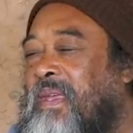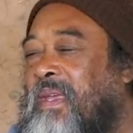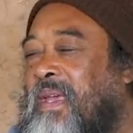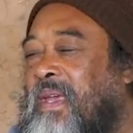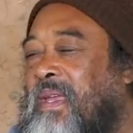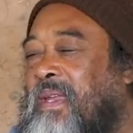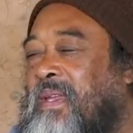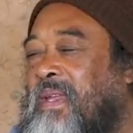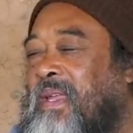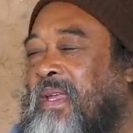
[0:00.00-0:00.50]

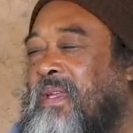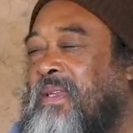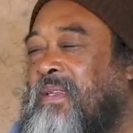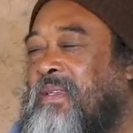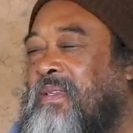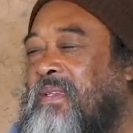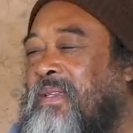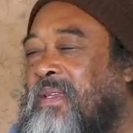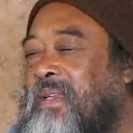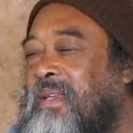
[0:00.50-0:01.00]
And
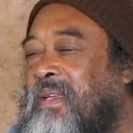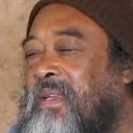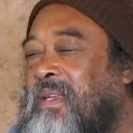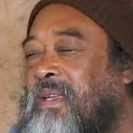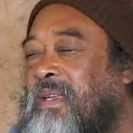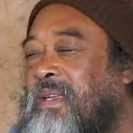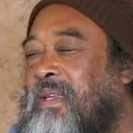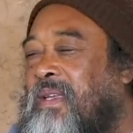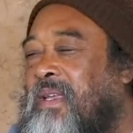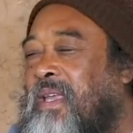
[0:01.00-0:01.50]
that
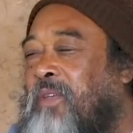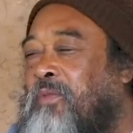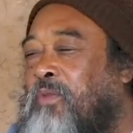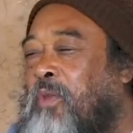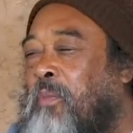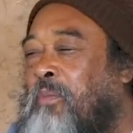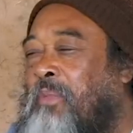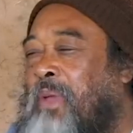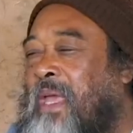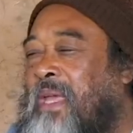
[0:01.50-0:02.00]
if
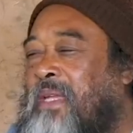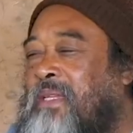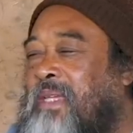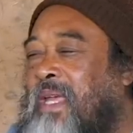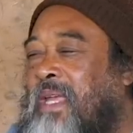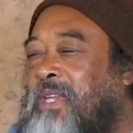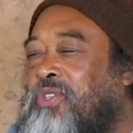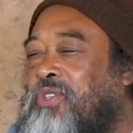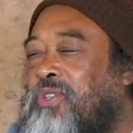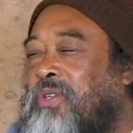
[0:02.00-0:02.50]
you pay
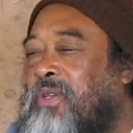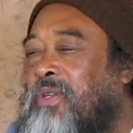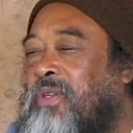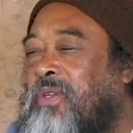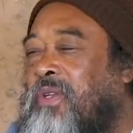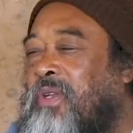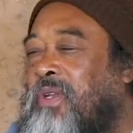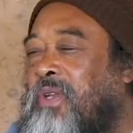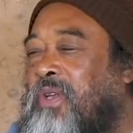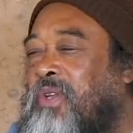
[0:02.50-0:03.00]
attention